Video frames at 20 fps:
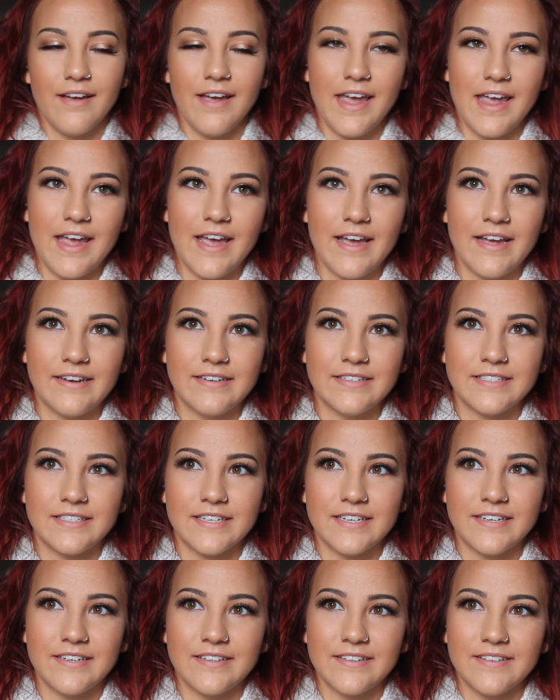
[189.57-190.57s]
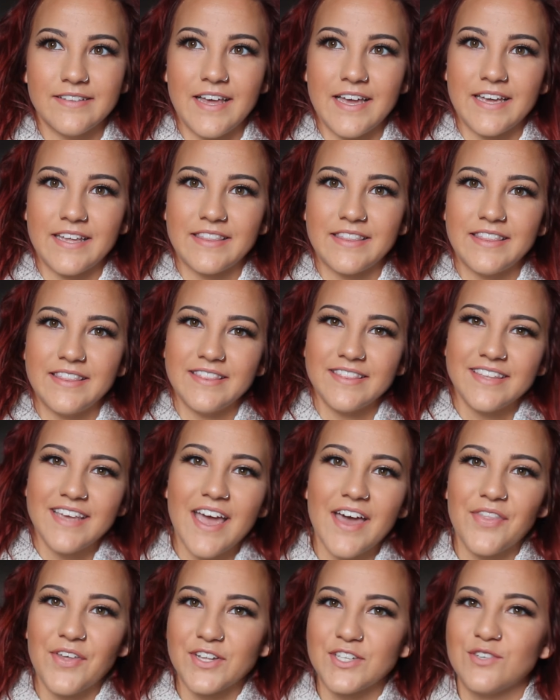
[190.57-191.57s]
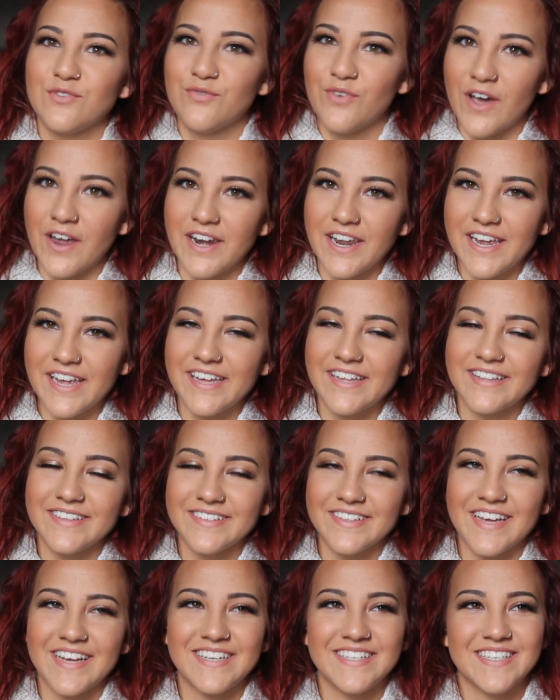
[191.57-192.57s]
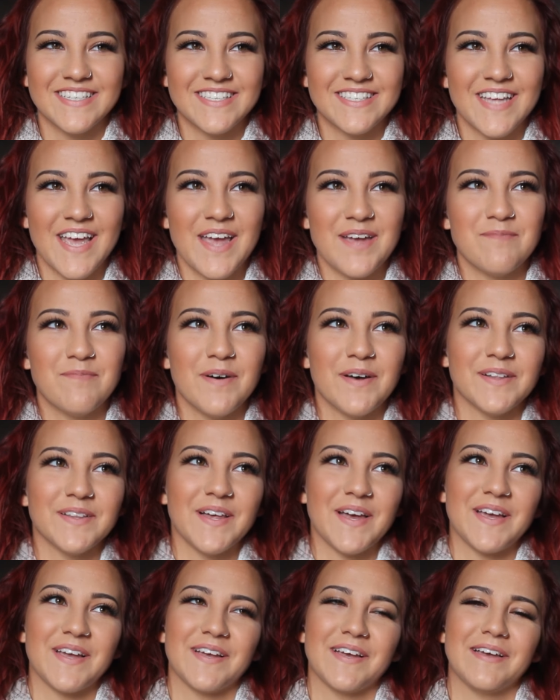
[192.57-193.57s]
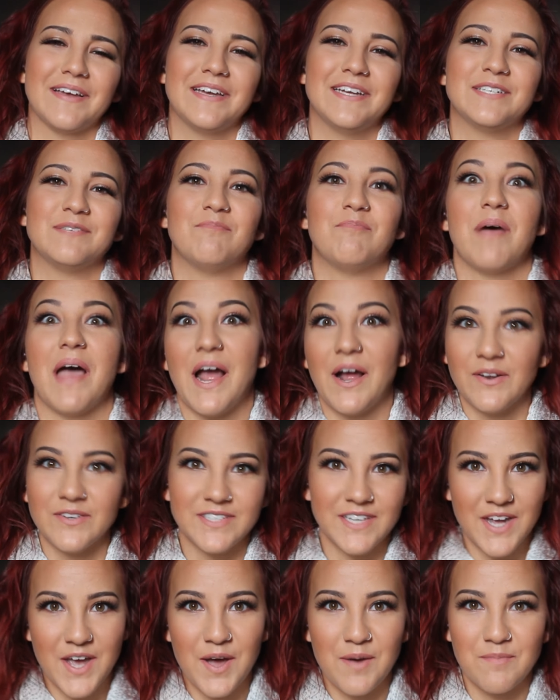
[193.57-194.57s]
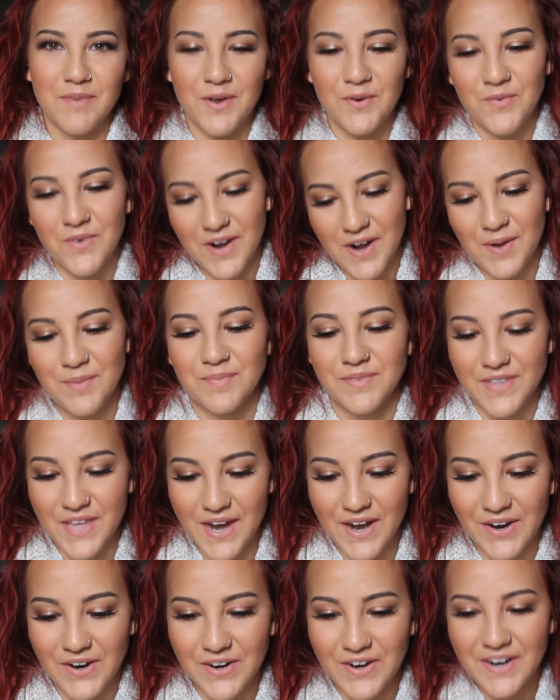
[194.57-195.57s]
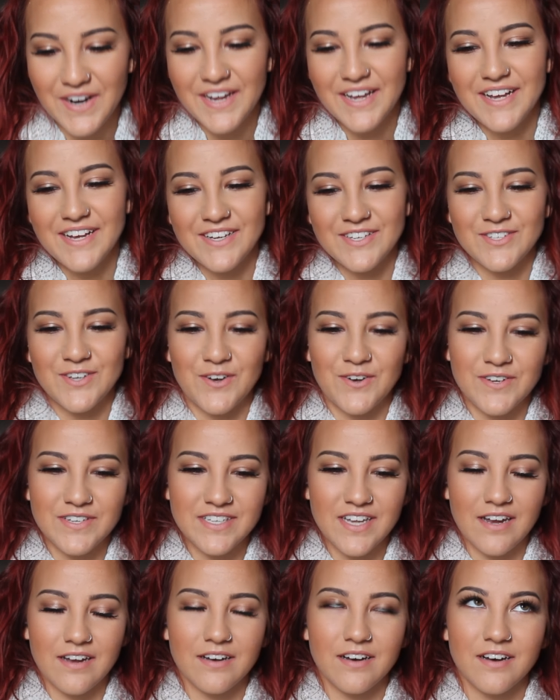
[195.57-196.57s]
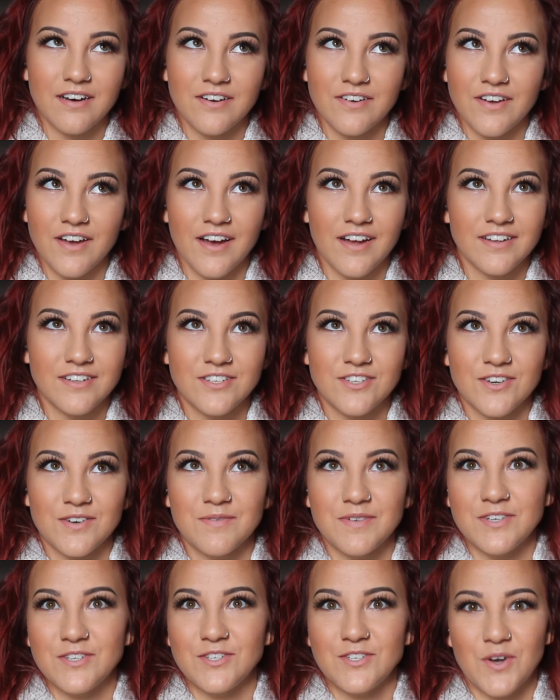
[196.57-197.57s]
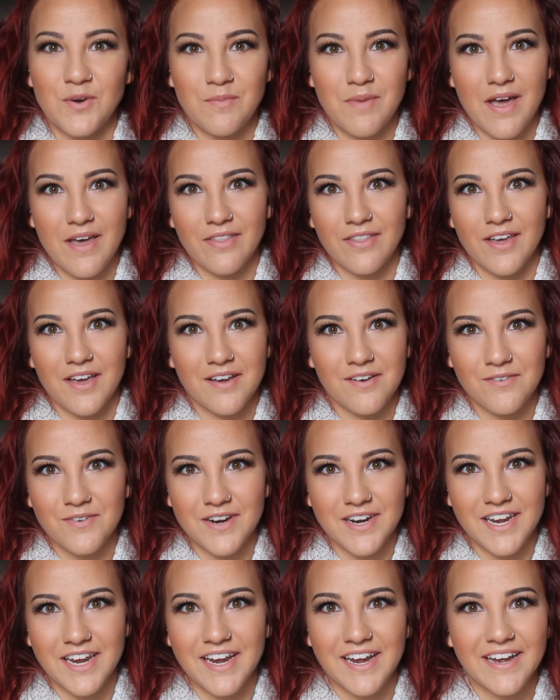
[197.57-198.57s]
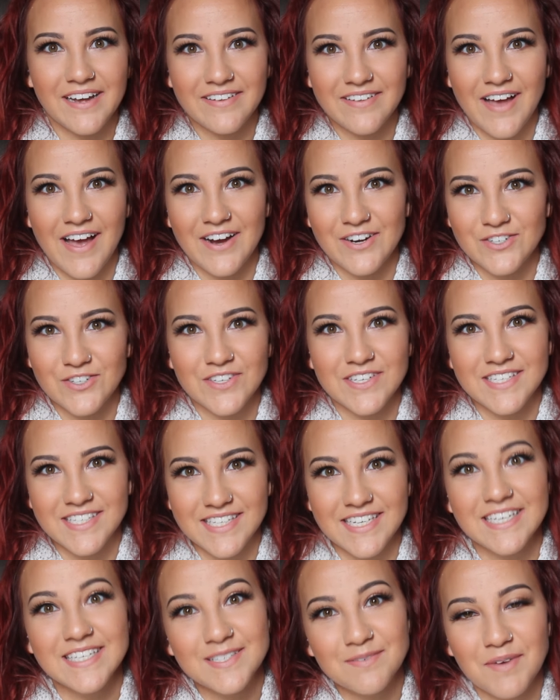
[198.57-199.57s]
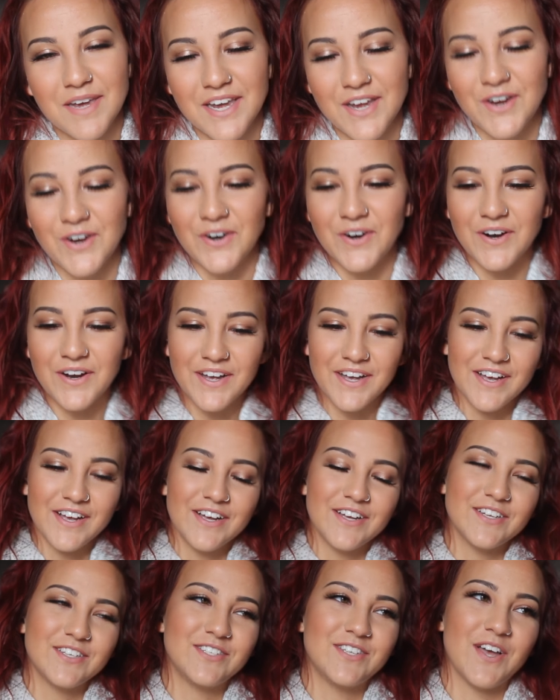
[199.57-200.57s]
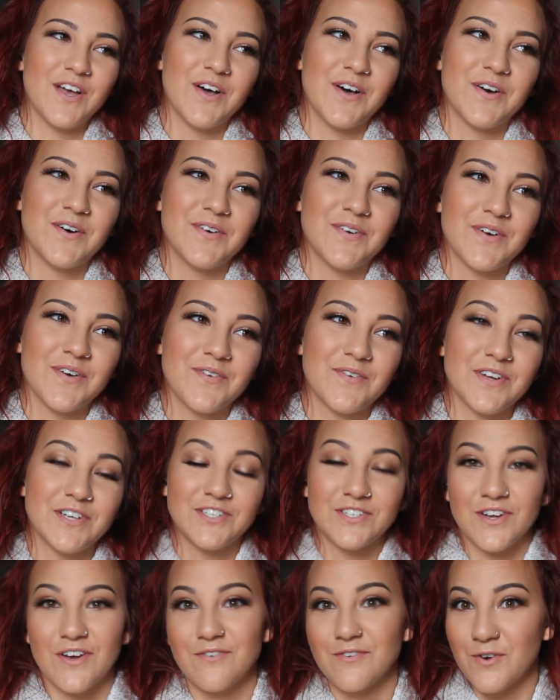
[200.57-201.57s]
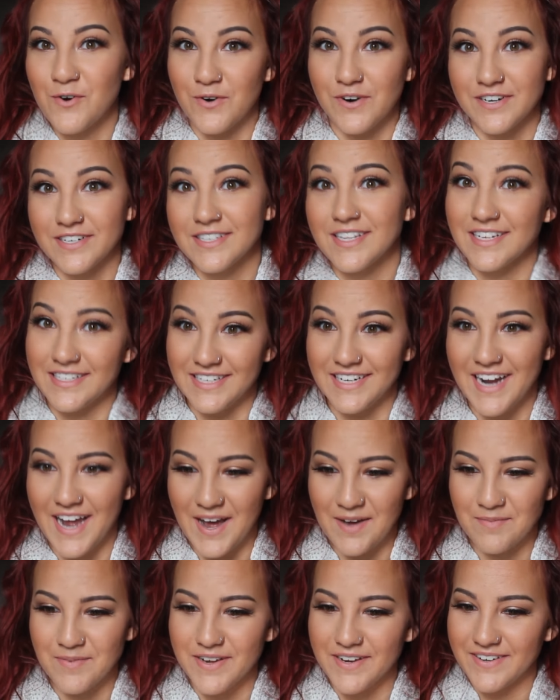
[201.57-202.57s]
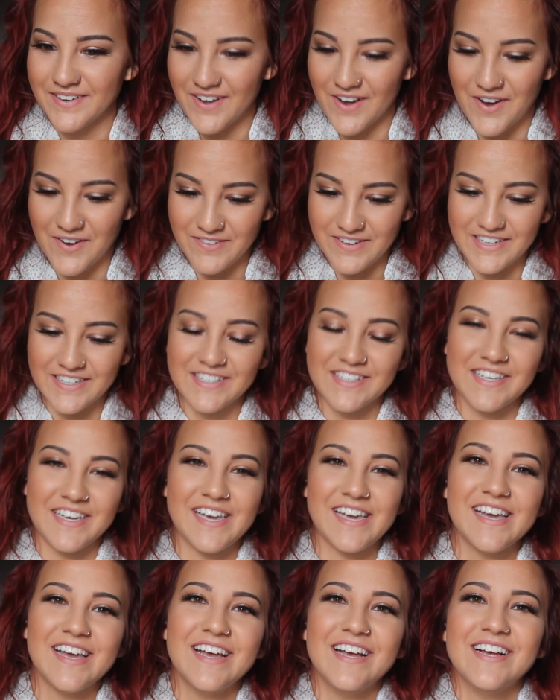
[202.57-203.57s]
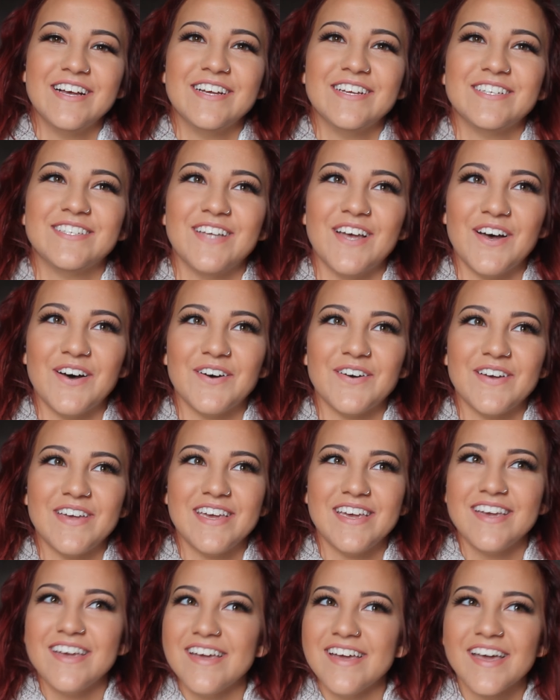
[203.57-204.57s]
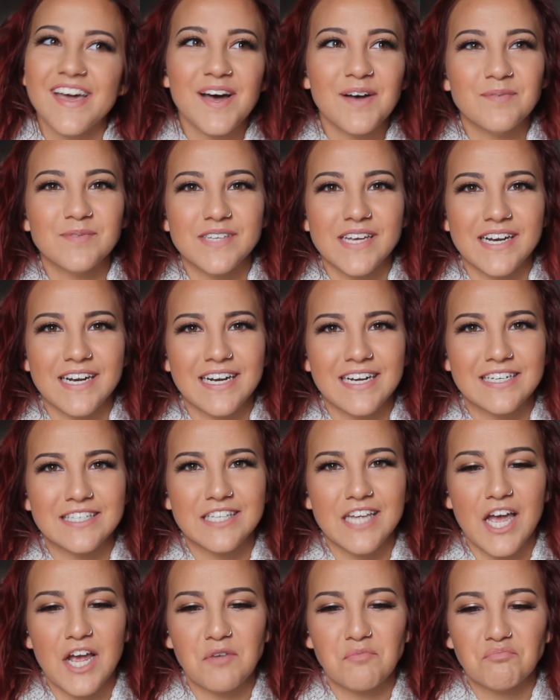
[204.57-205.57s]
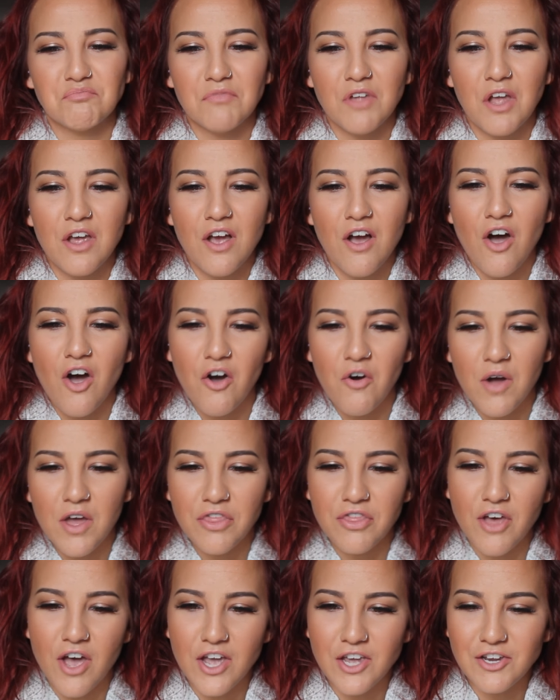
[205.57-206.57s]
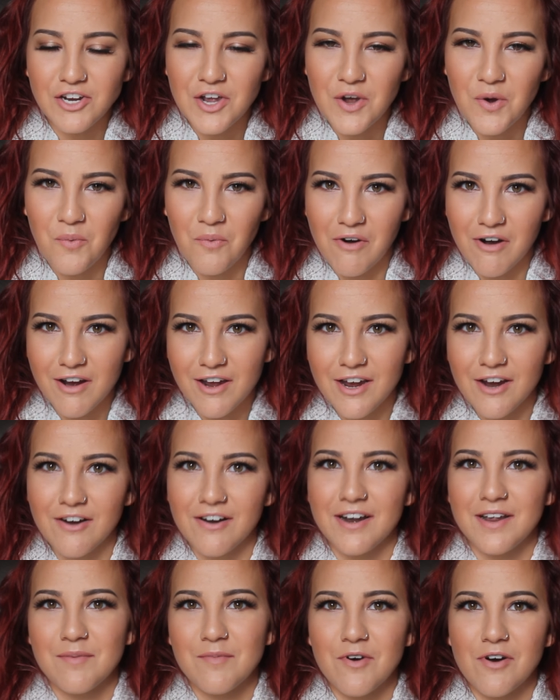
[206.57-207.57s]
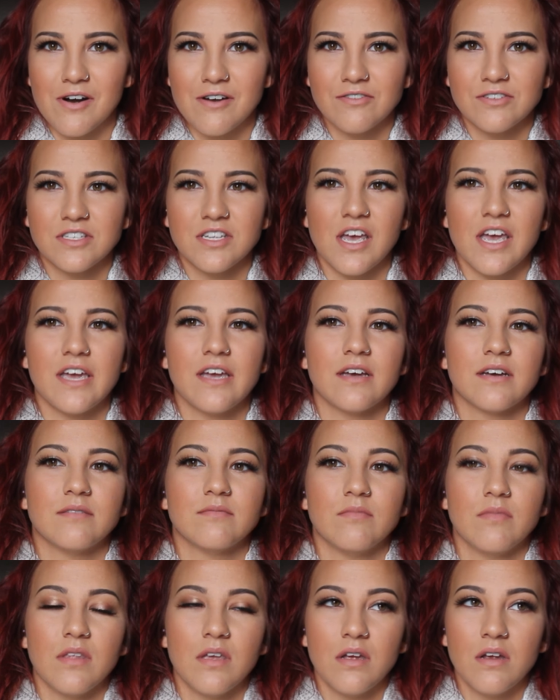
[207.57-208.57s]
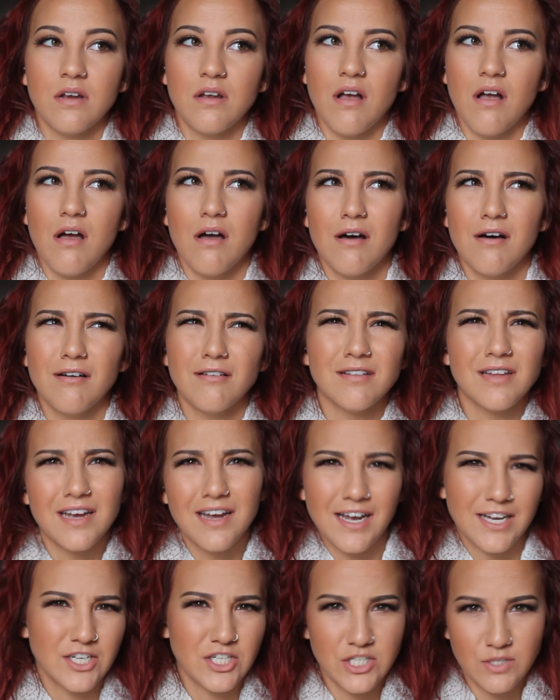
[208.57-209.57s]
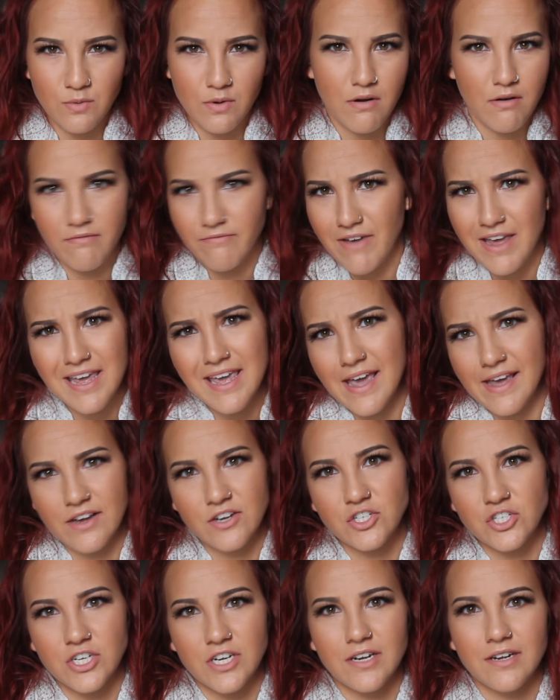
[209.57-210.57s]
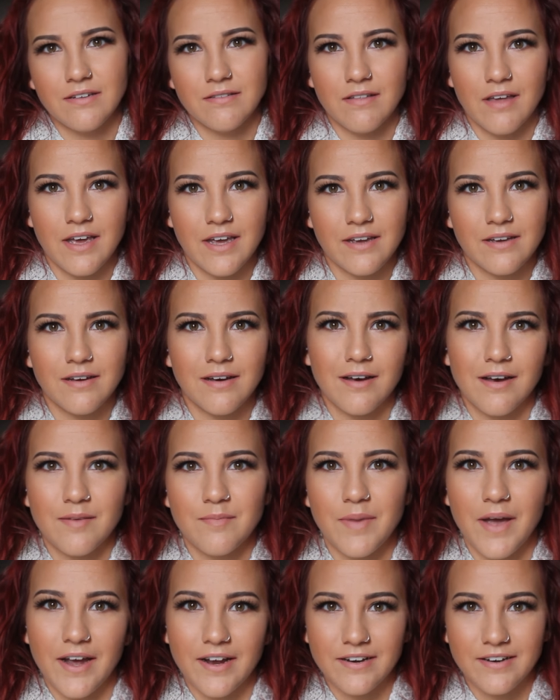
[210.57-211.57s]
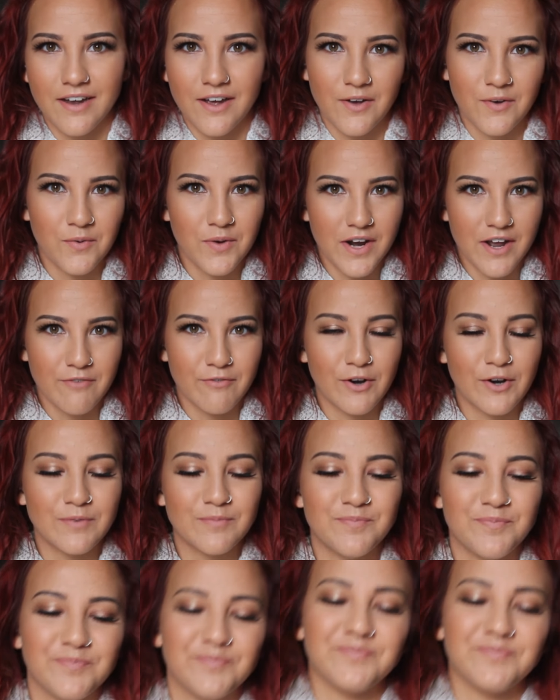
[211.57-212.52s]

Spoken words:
And, like, yeah, that's funny, like, to say, but, like, he's bound to come in when I'm there. So I was like, oh god, it's gonna be so bad, like, when he actually sees me here. So, which, of course, that did happen, obviously. So he comes in and he's like, oh, I thought you didn't work here anymore. And I was like, oh, like, I just went on vacation, like, I'm back now, whatever.